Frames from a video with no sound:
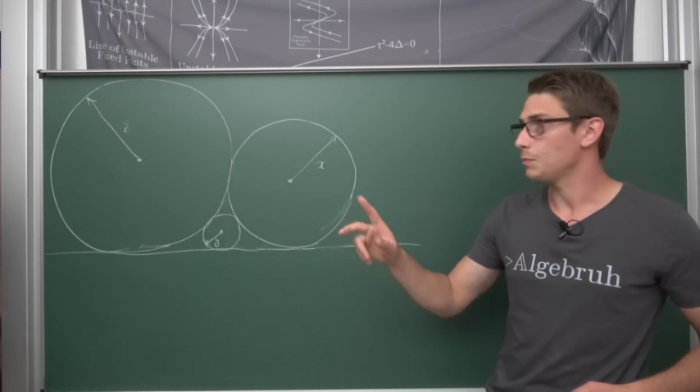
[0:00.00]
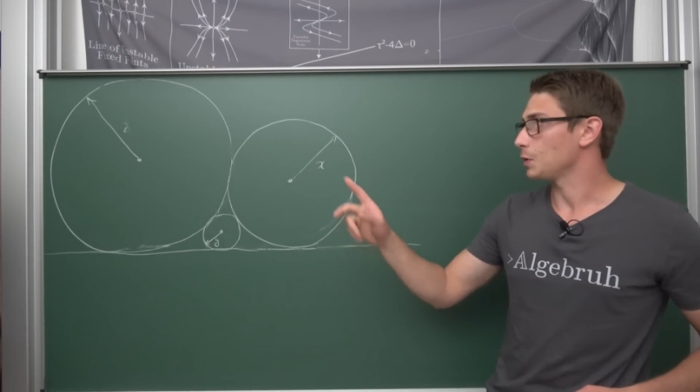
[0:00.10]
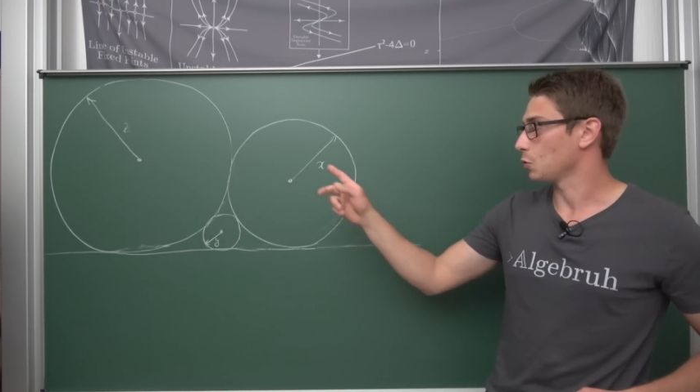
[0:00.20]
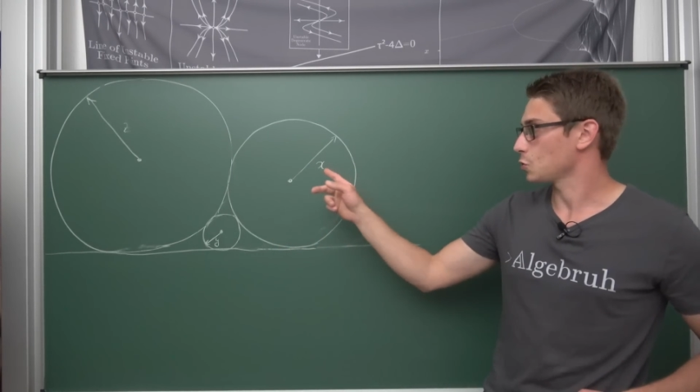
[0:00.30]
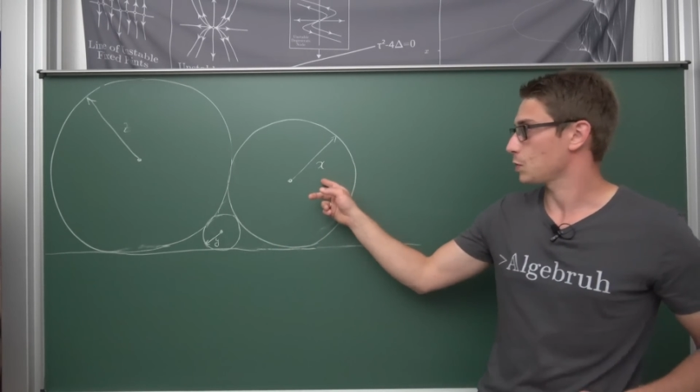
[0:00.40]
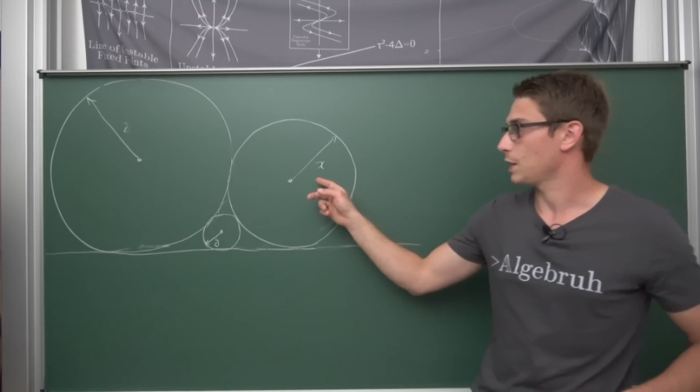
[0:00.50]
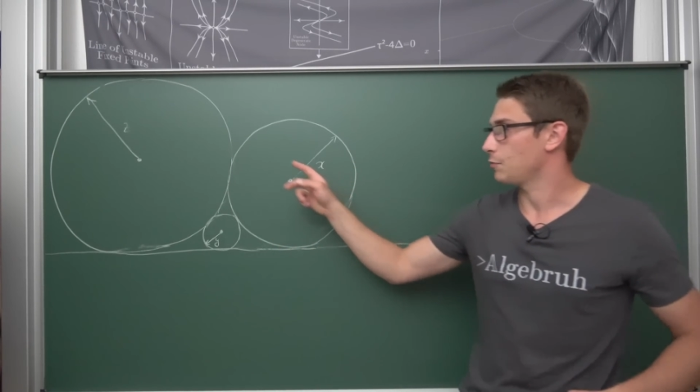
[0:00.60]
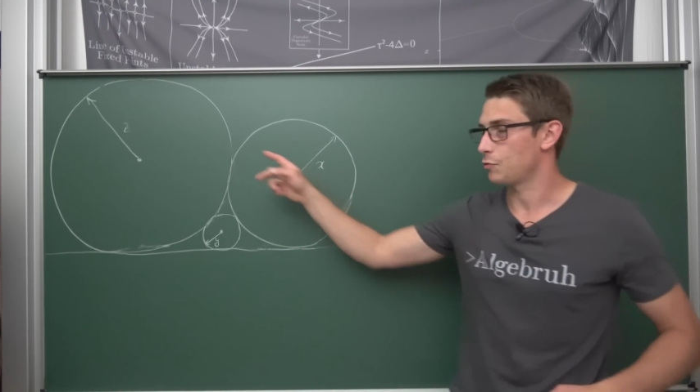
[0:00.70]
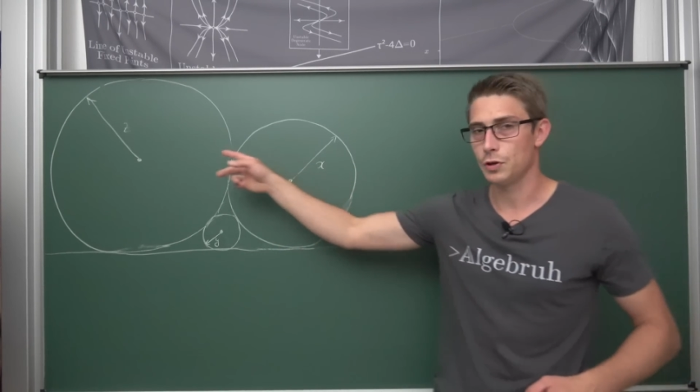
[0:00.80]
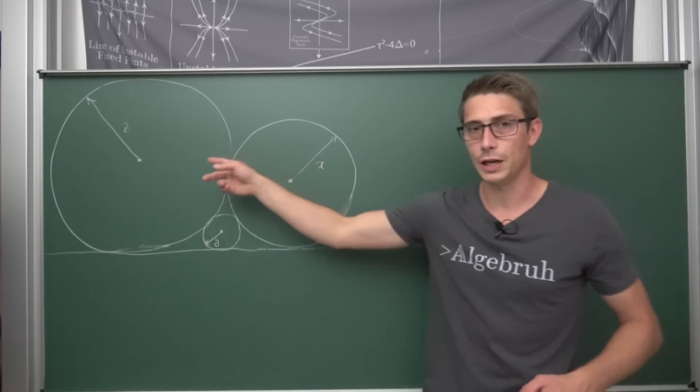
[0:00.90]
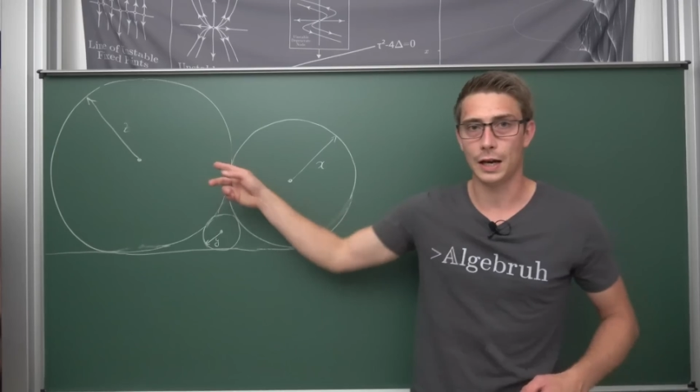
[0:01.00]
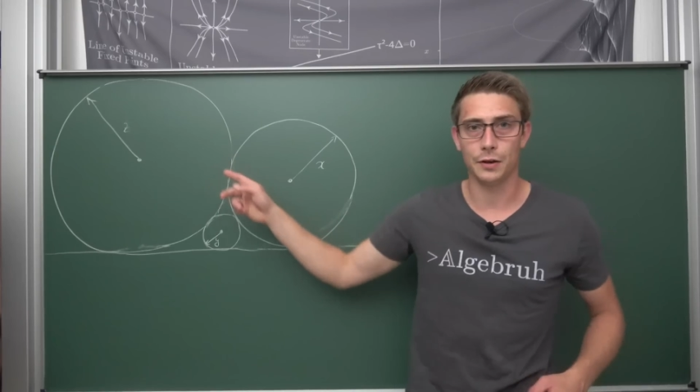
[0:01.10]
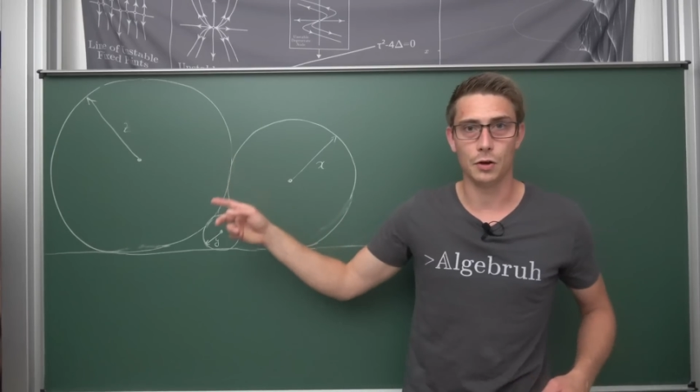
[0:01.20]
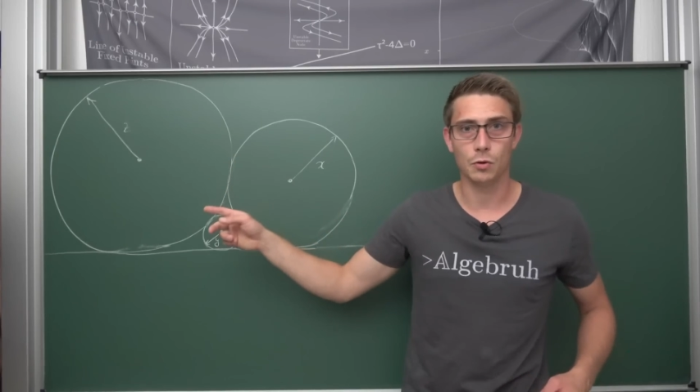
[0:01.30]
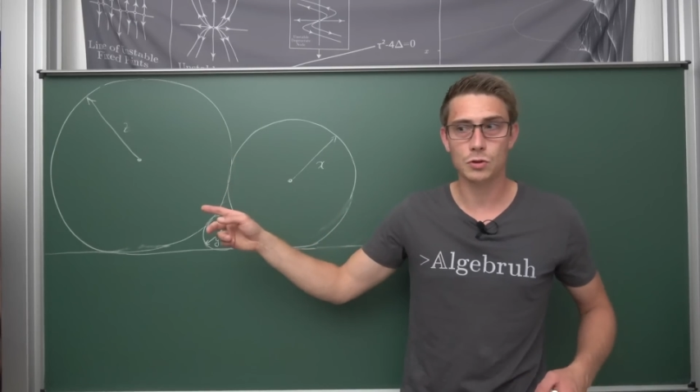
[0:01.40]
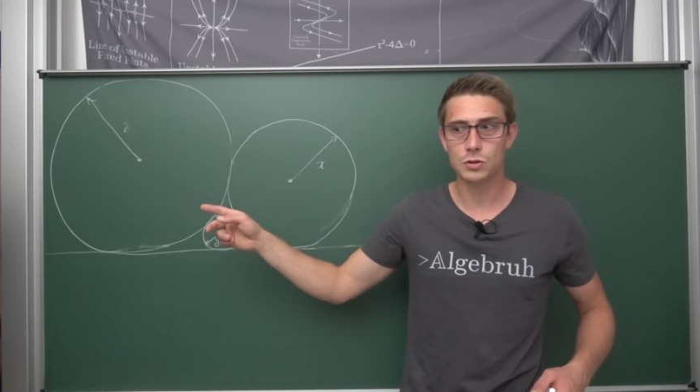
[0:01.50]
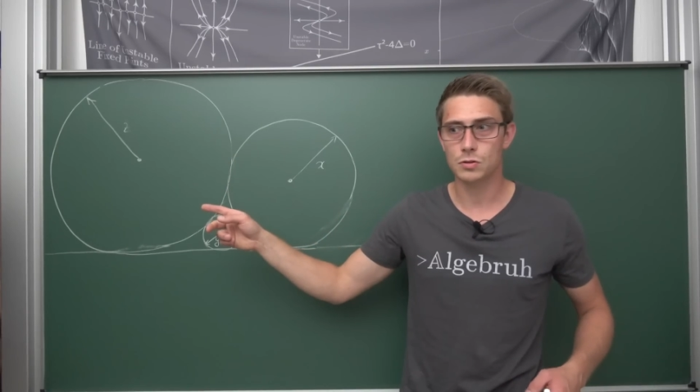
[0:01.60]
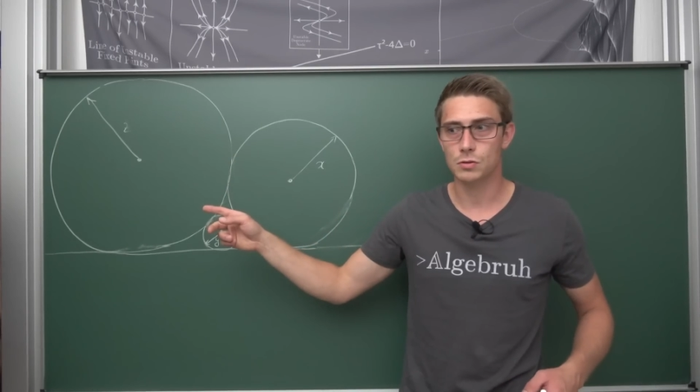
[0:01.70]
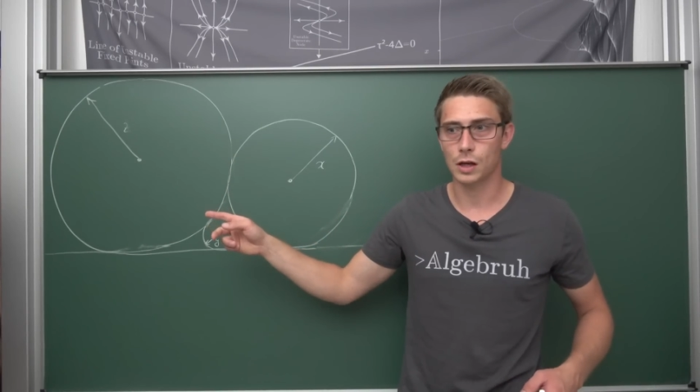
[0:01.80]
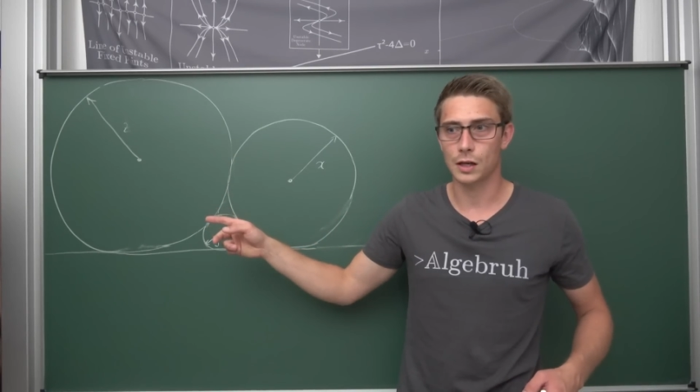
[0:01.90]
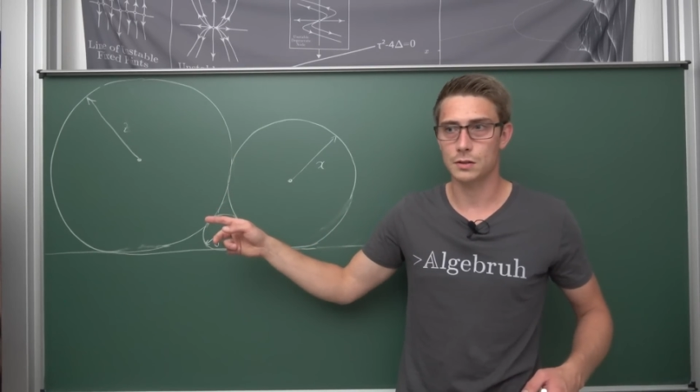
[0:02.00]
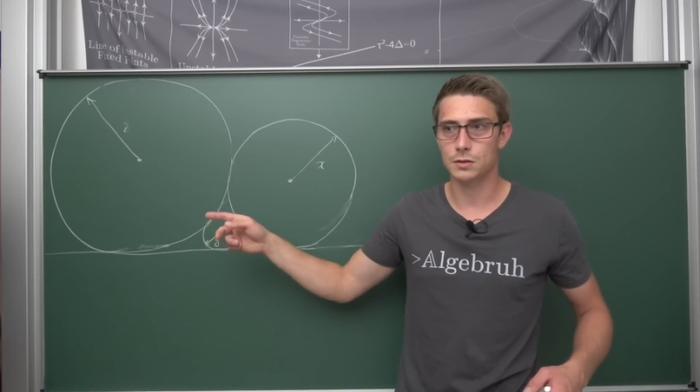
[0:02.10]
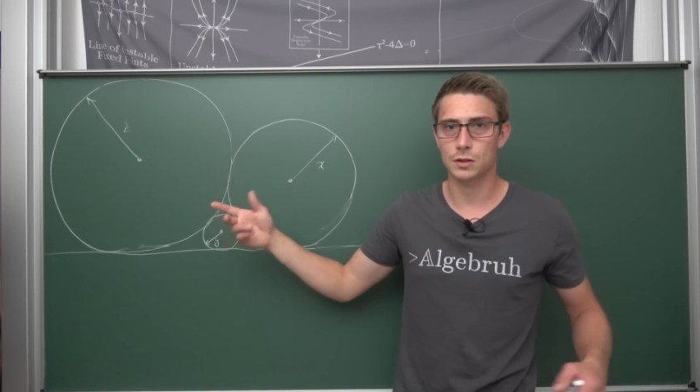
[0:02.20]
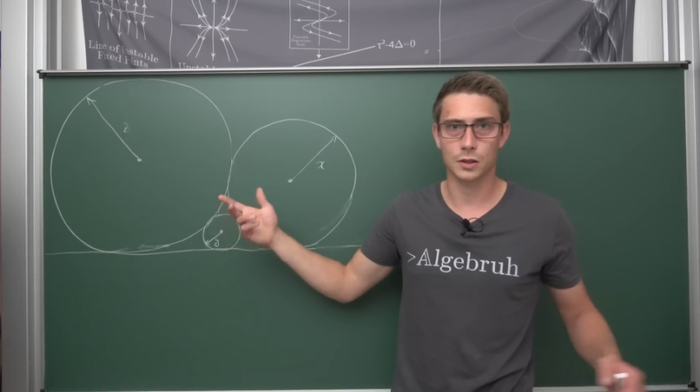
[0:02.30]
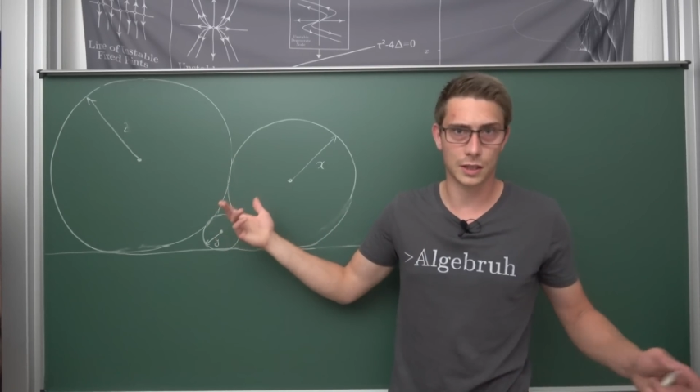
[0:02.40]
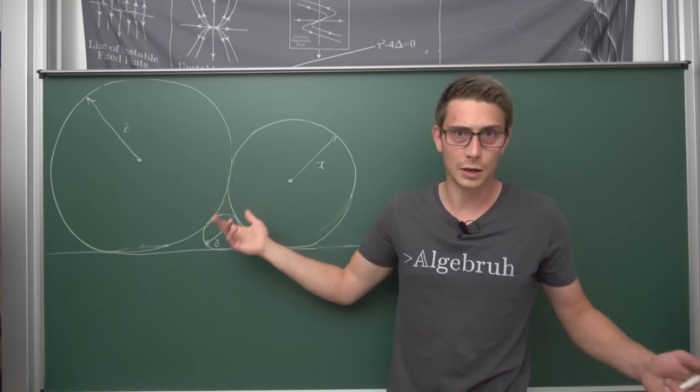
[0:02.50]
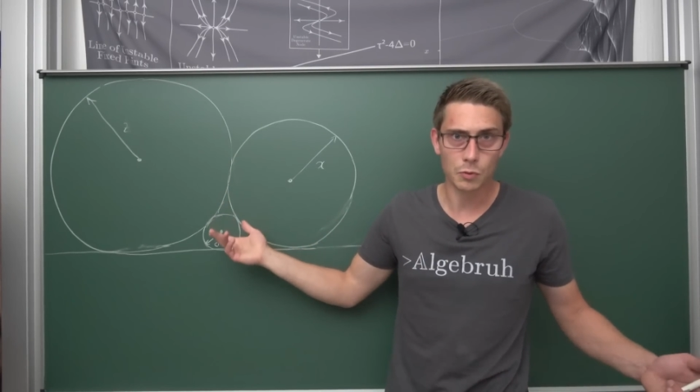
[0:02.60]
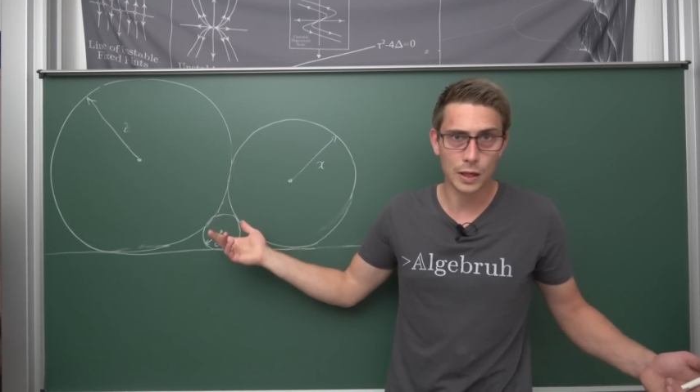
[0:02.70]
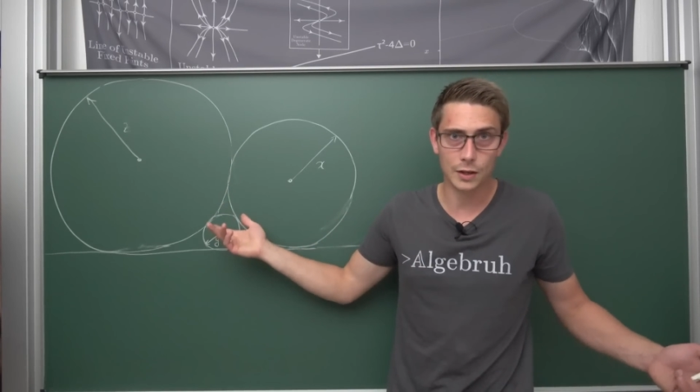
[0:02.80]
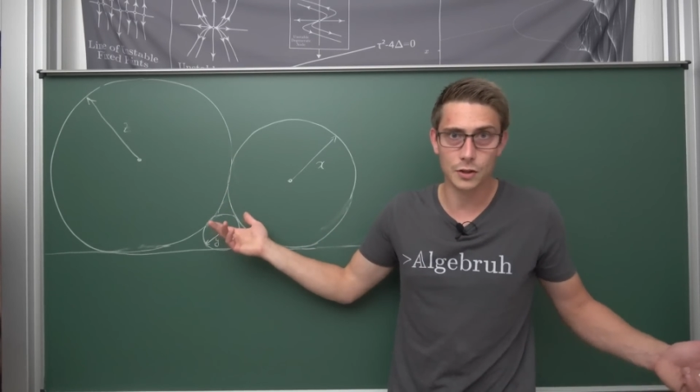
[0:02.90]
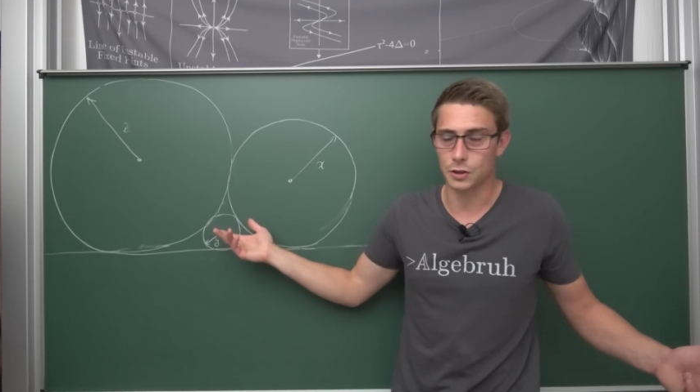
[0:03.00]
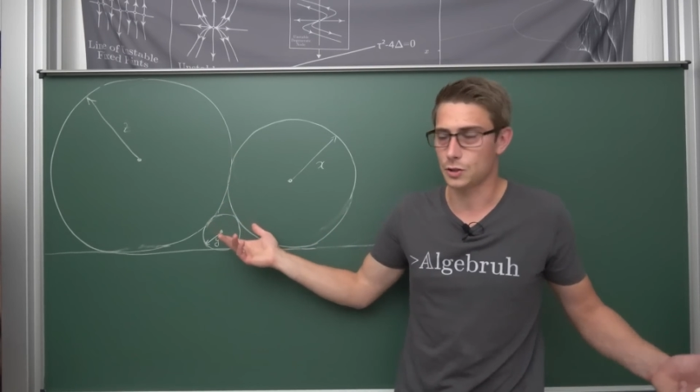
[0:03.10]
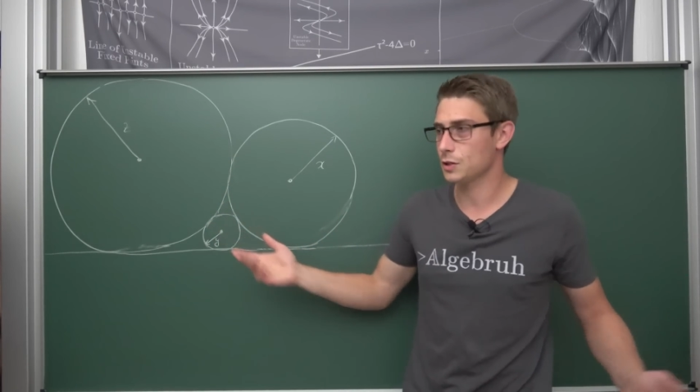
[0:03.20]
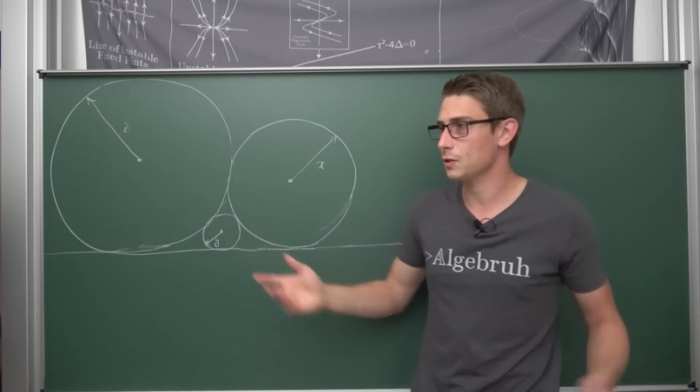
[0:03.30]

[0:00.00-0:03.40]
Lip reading: because we have three unknowns, and then we are good,